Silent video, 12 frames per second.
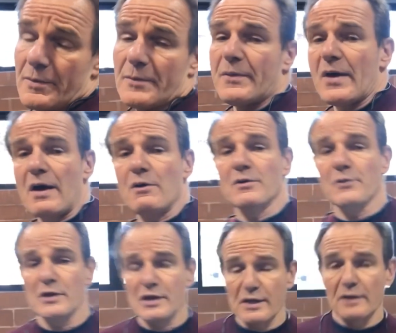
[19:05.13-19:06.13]
per hour would
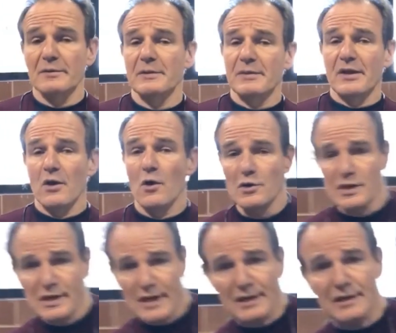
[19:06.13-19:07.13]
still be below $6
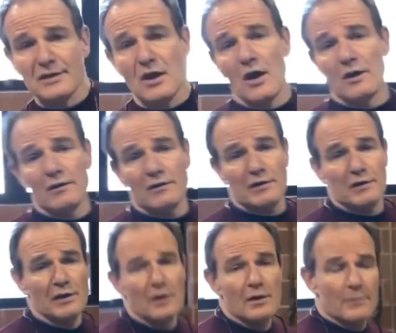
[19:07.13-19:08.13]

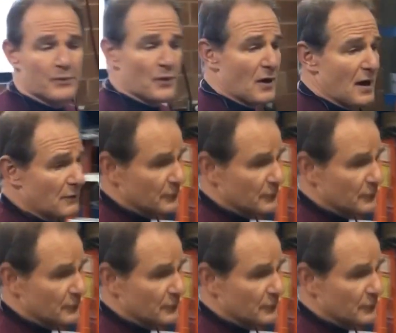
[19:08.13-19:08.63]
per hour.